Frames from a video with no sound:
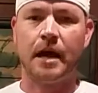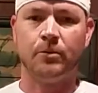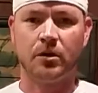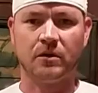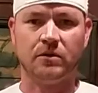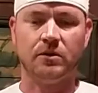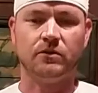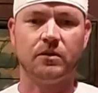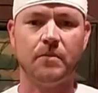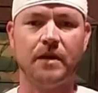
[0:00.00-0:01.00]
I'm going to
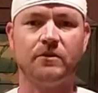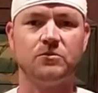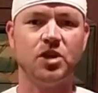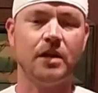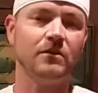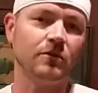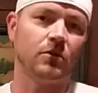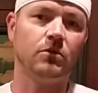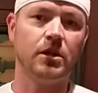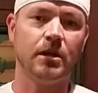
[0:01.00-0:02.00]
continuously make some changes,
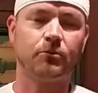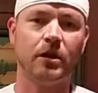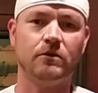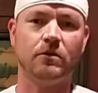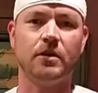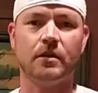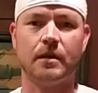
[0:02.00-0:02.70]
so any upgrades you think